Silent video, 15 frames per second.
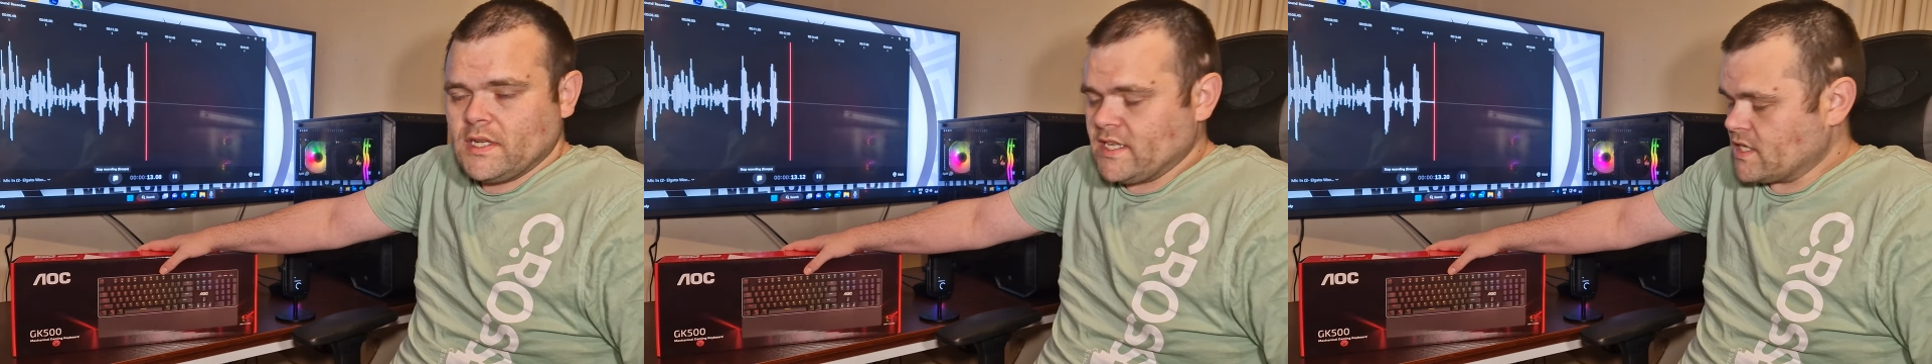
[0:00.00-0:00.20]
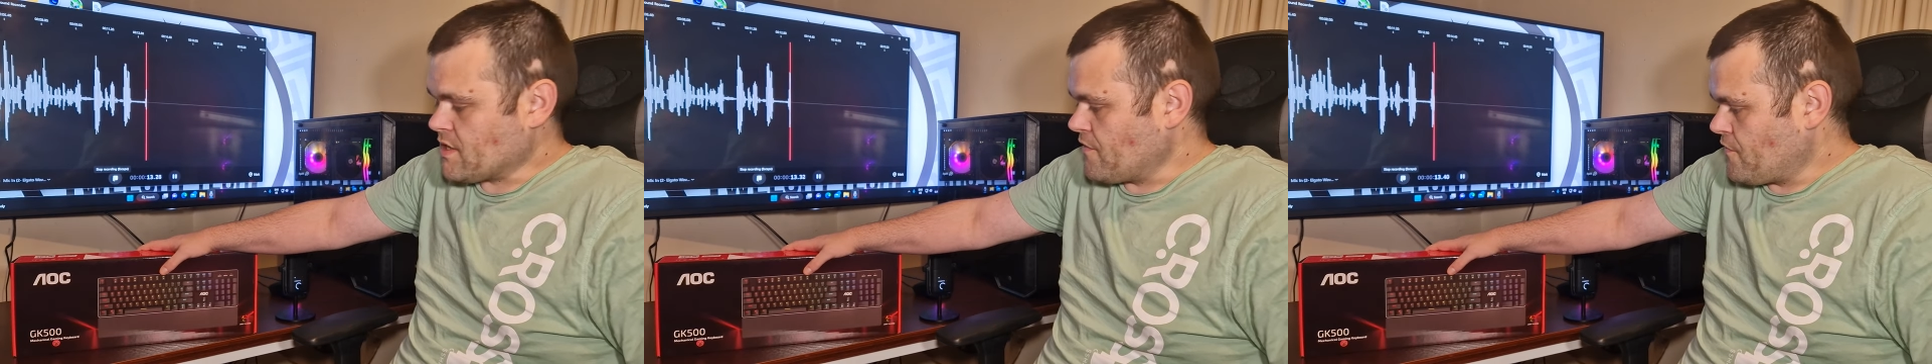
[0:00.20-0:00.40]

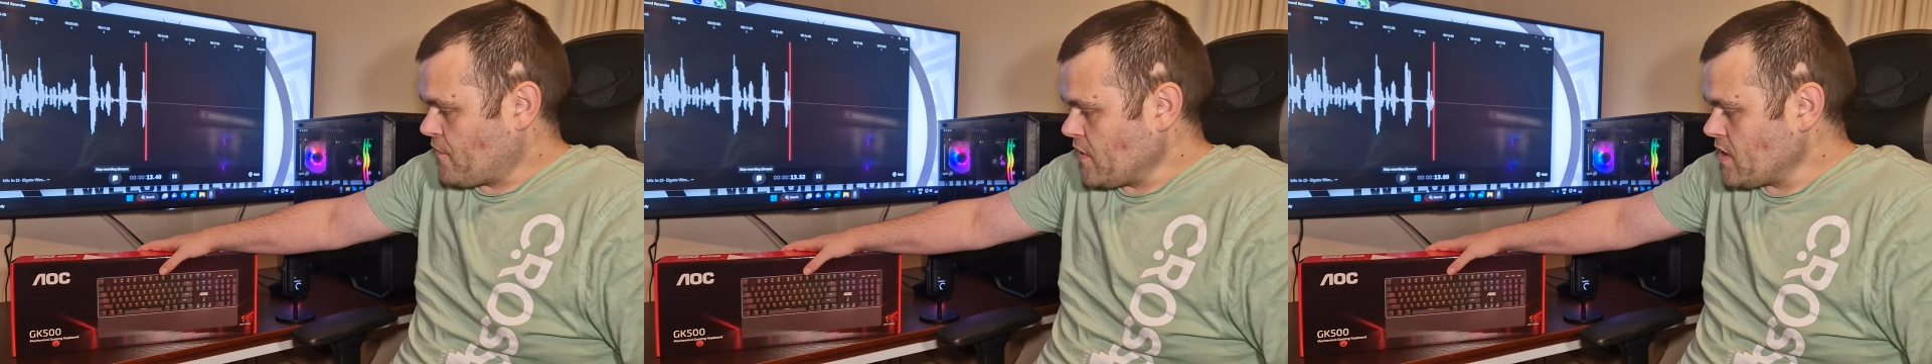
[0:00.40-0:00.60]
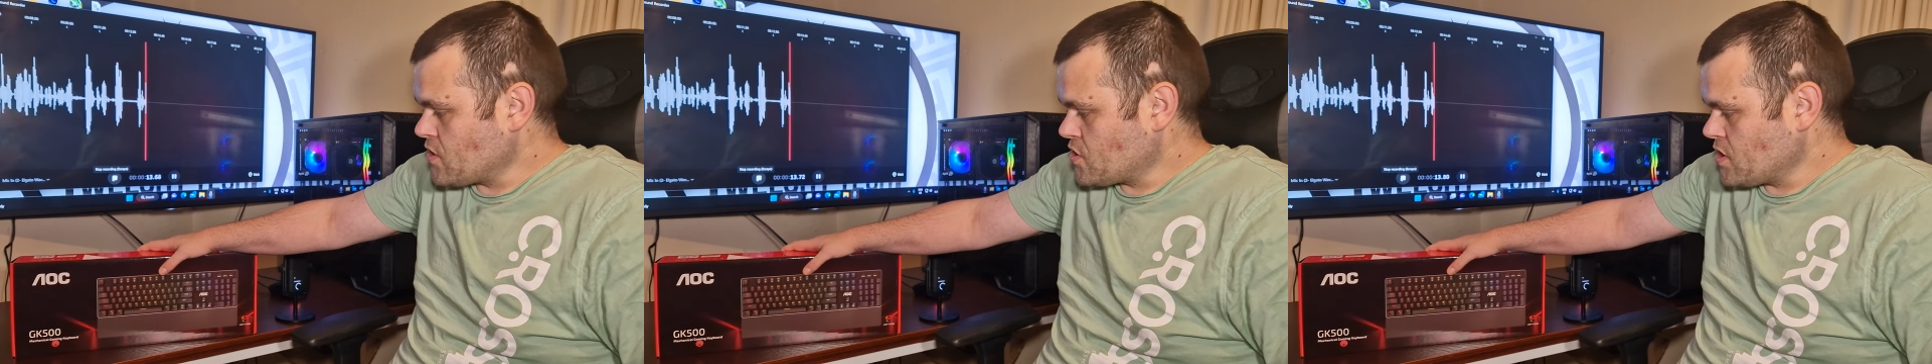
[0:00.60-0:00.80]
list of
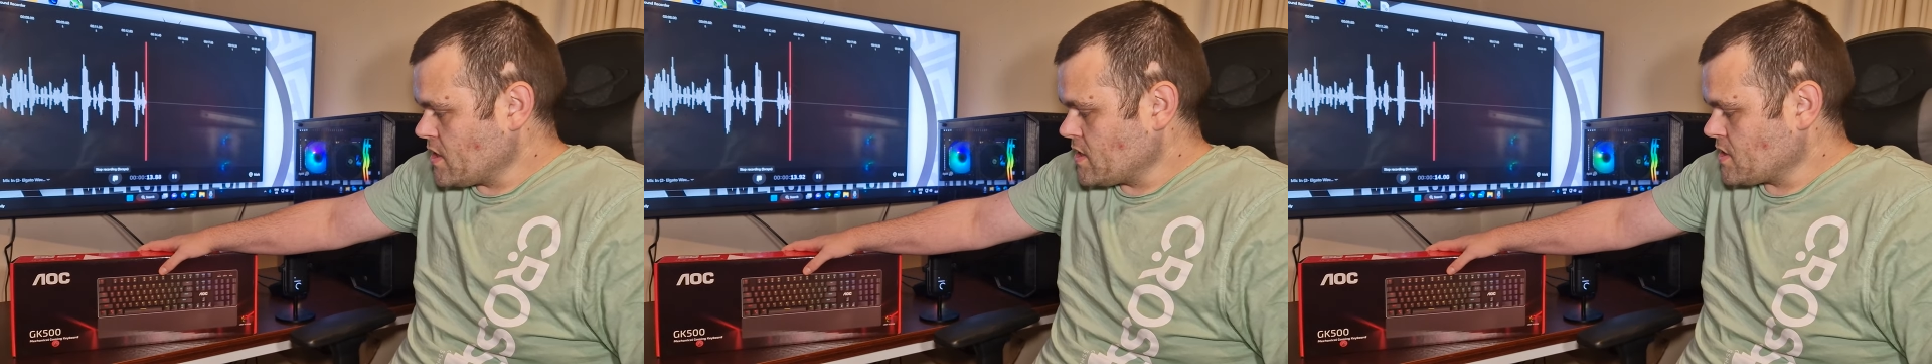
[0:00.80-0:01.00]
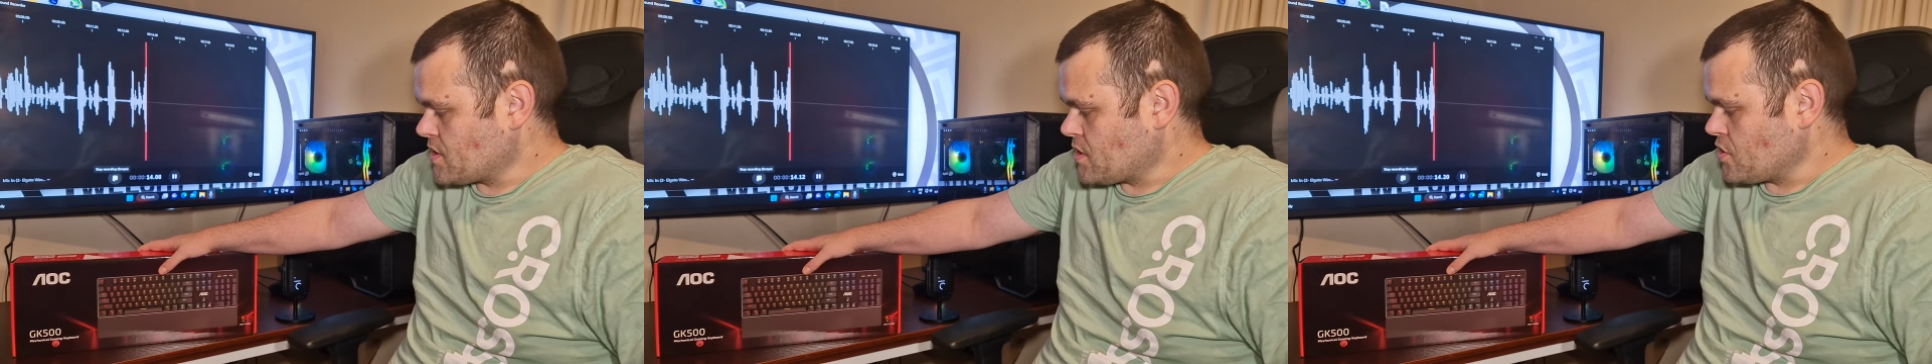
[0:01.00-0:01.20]

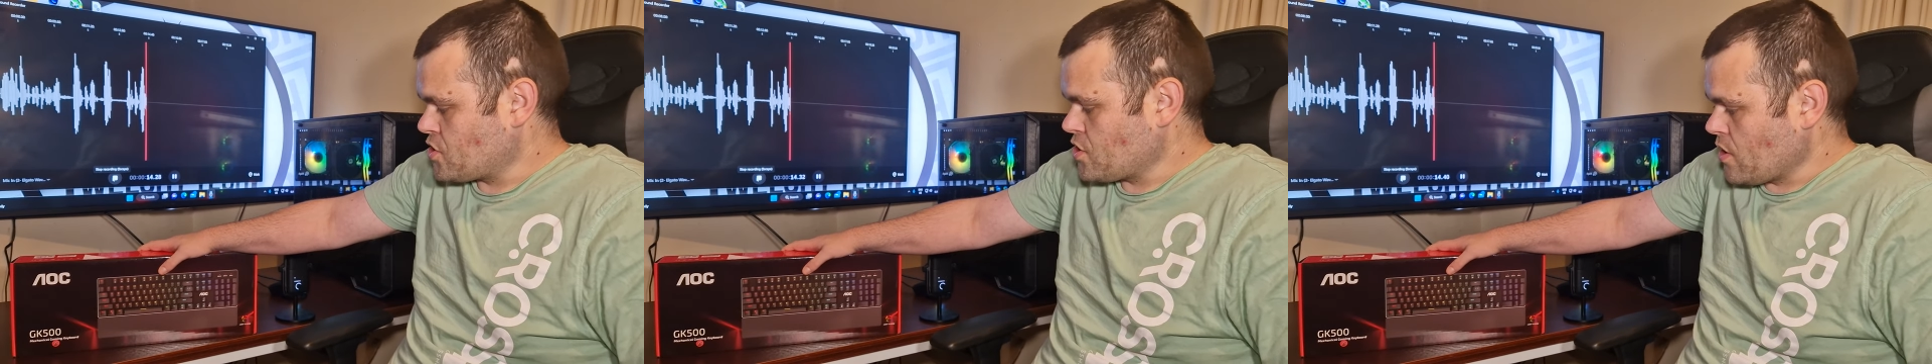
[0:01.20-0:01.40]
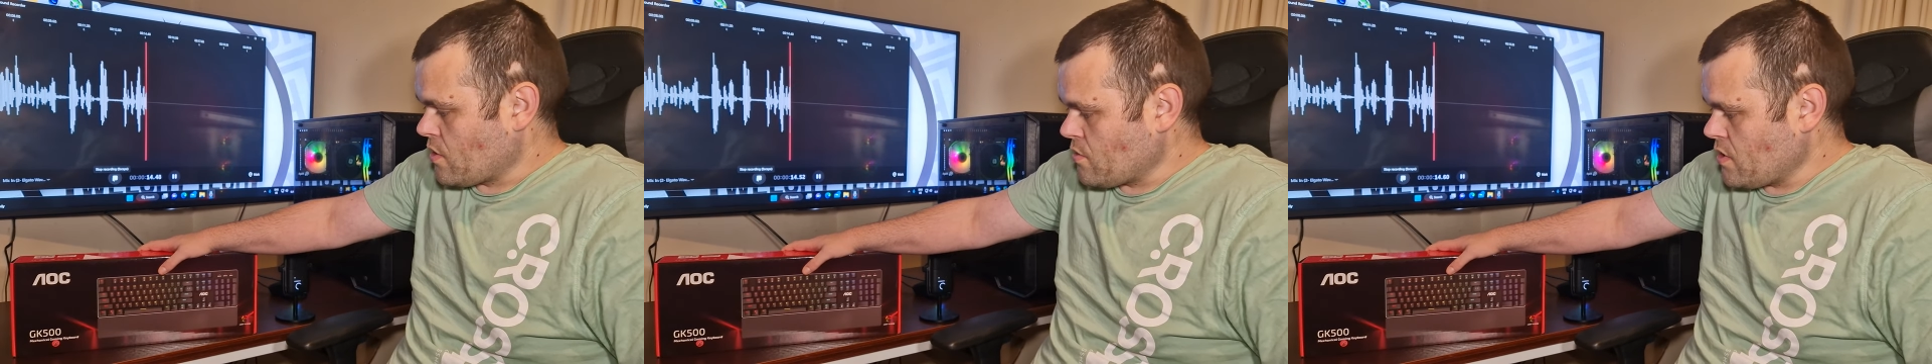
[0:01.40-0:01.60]
features to
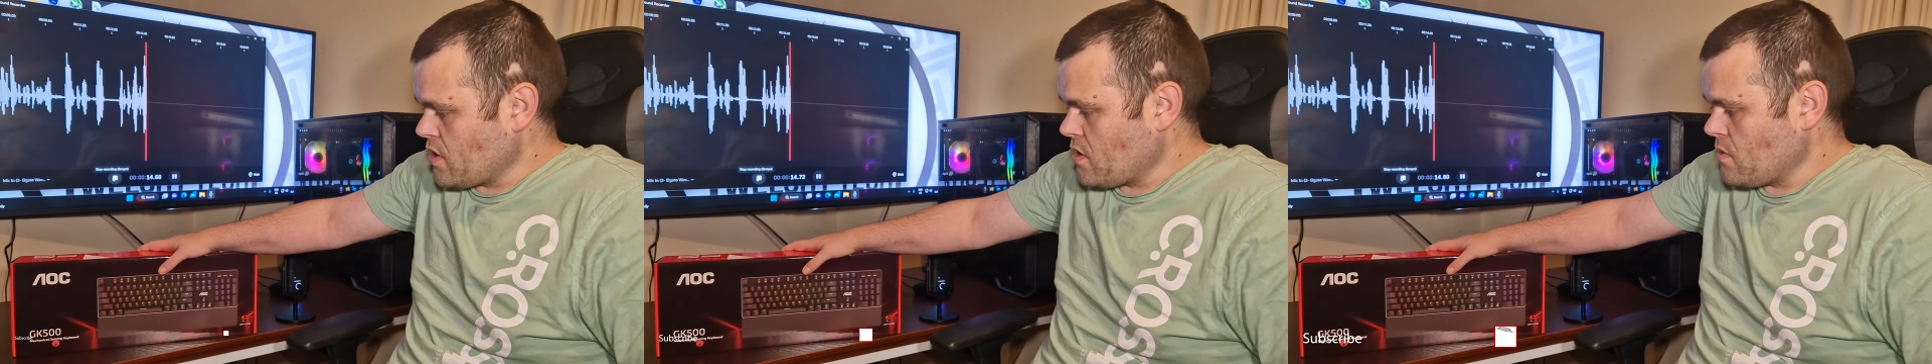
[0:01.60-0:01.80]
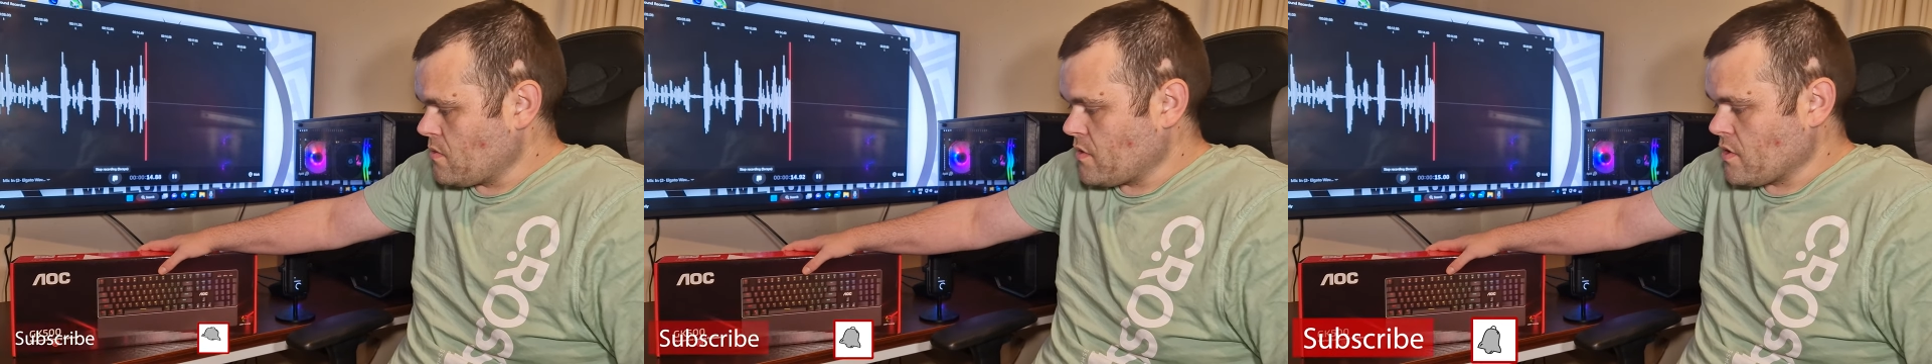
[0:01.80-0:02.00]
show
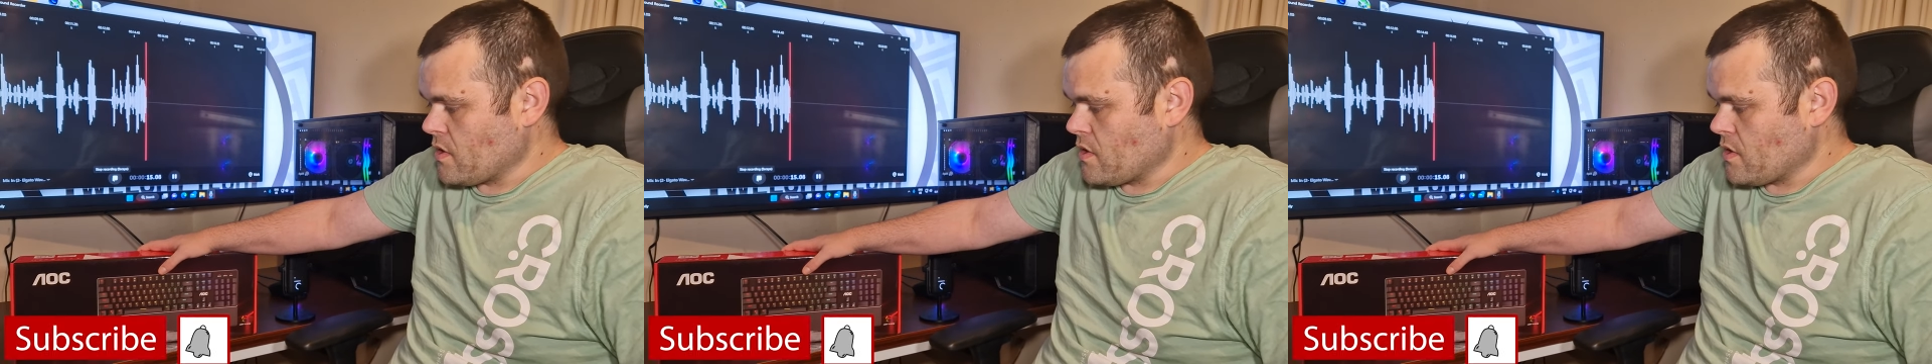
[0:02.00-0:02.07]
you.